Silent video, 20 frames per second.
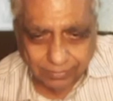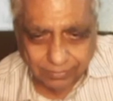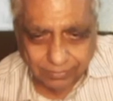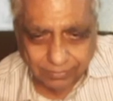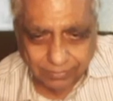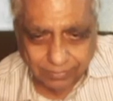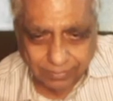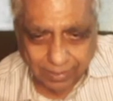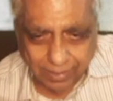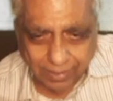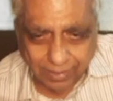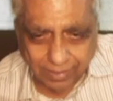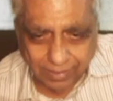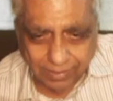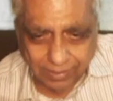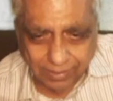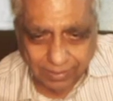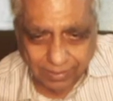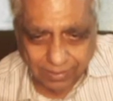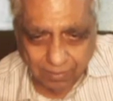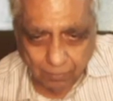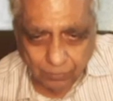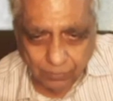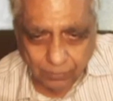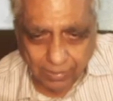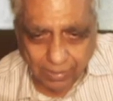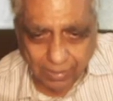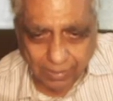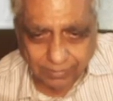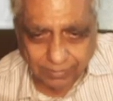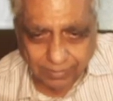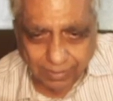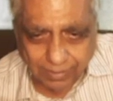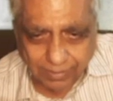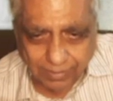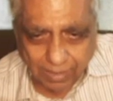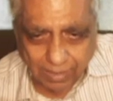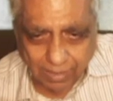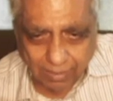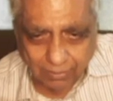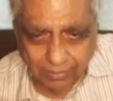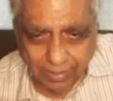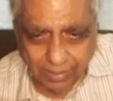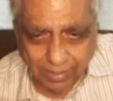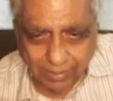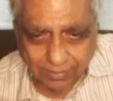10. And then I will get